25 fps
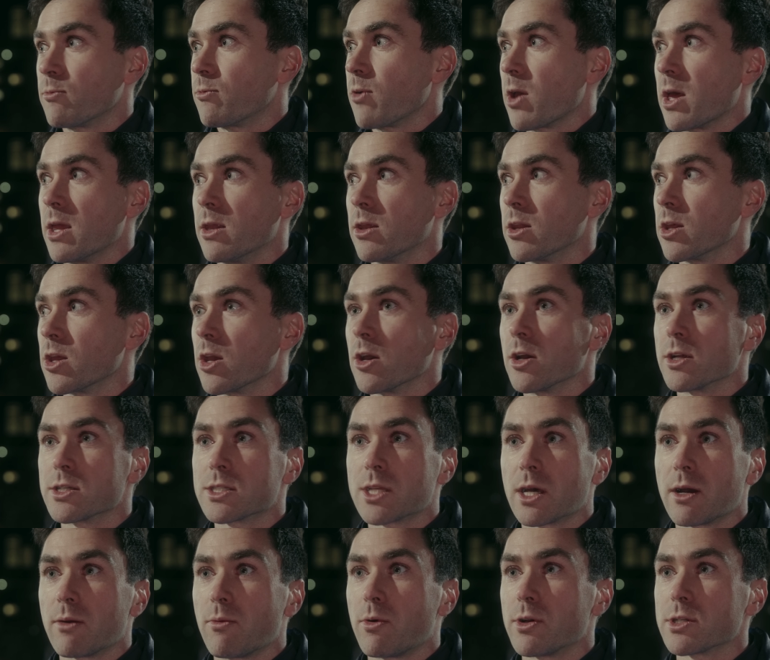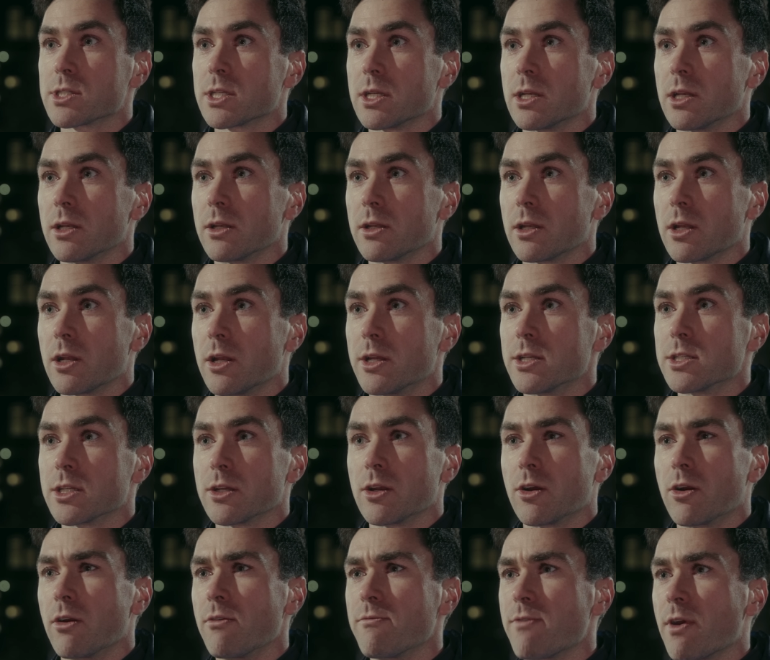in the years that I was in London,
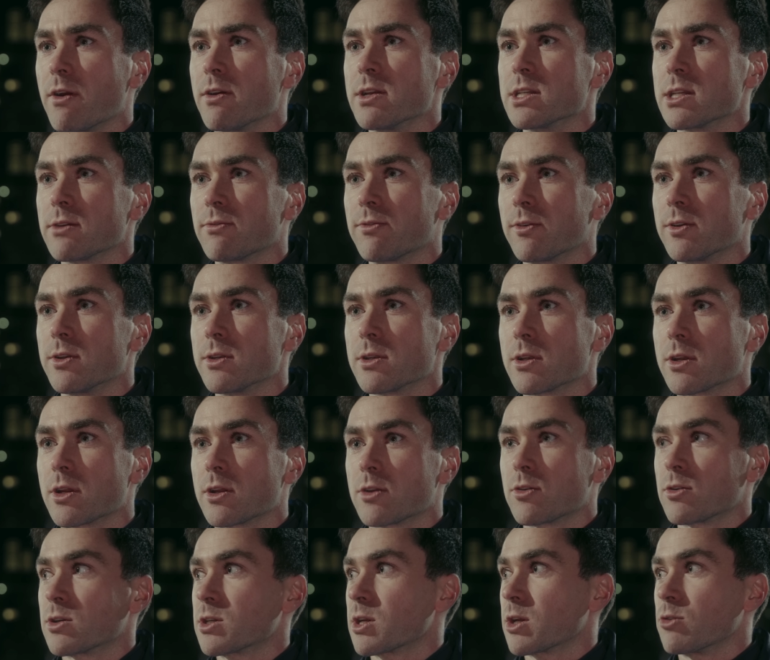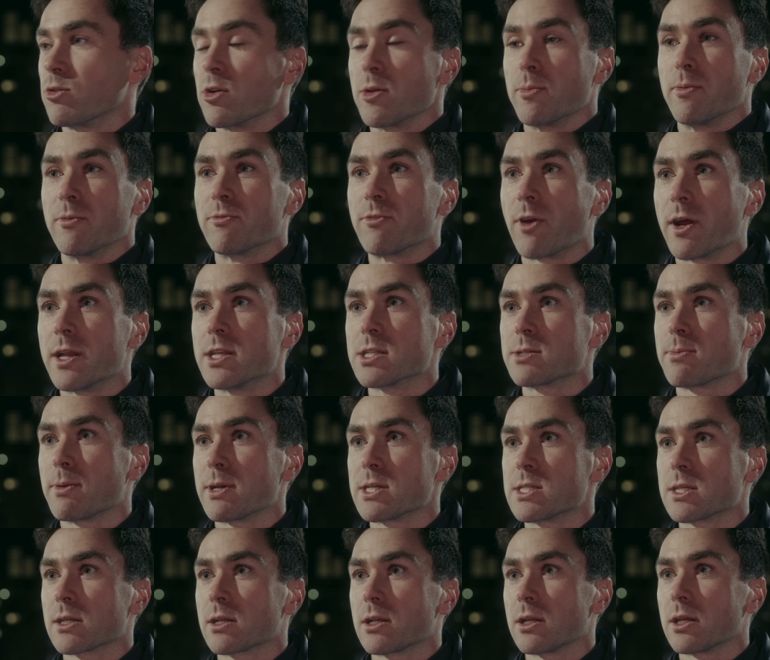or a very different group of friends
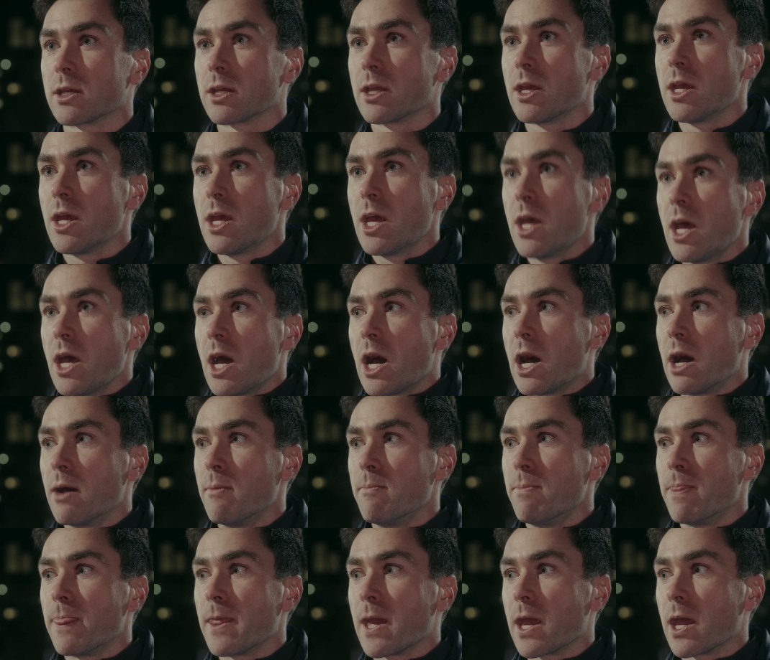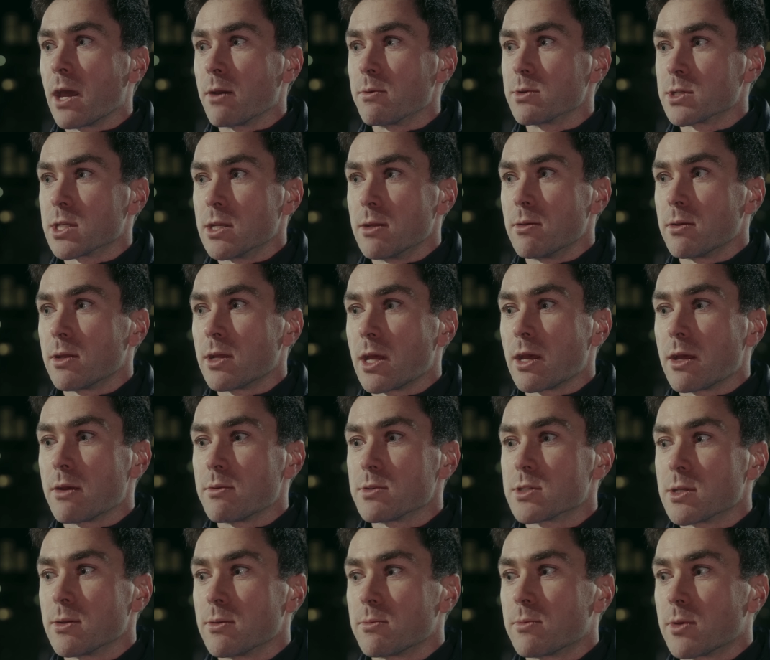basically.
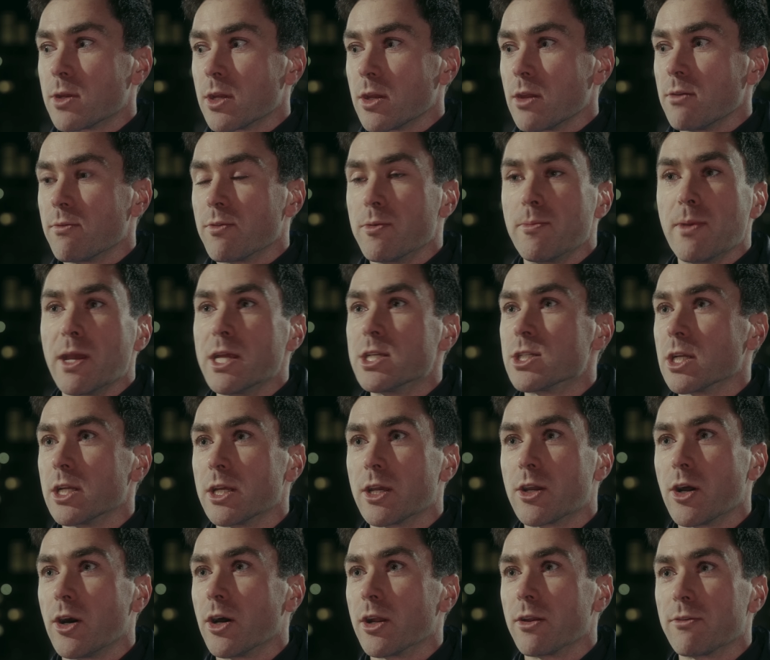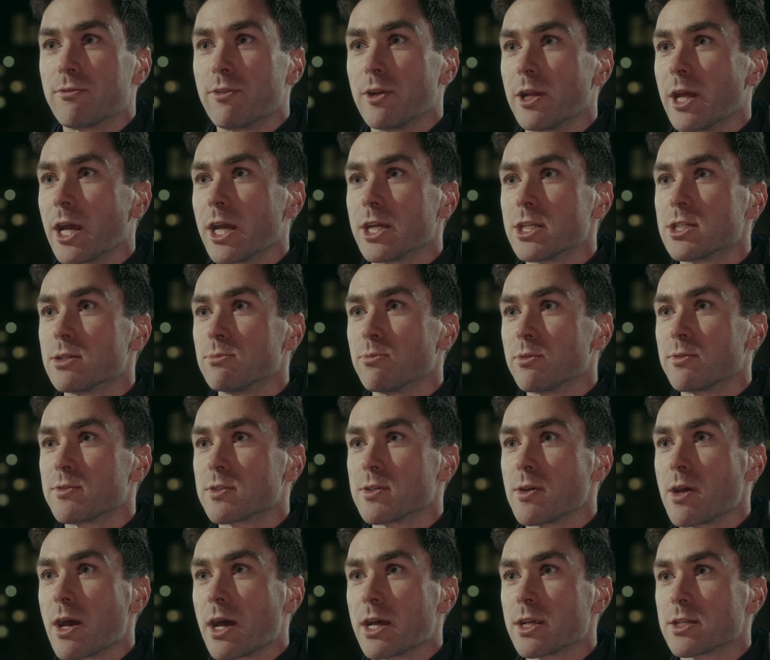You've immediately got an affiliation
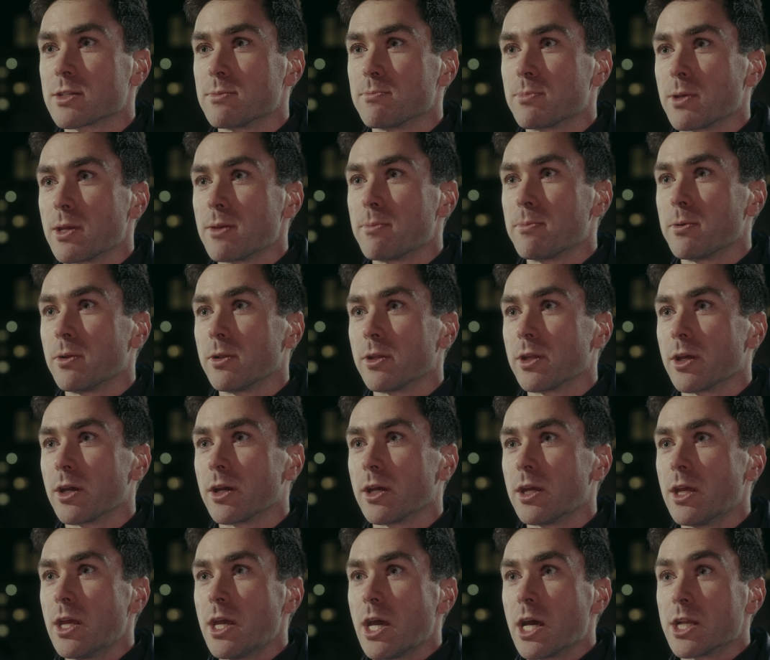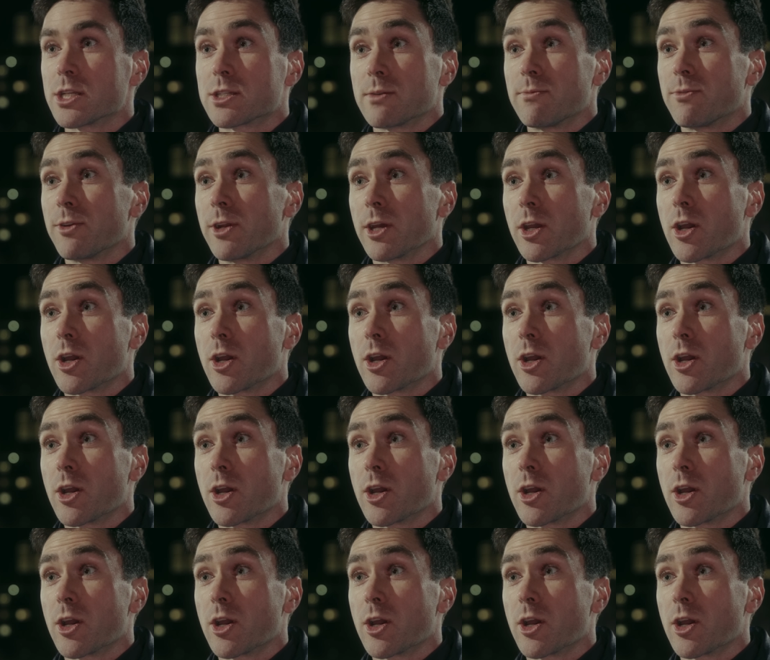with some people that there's something in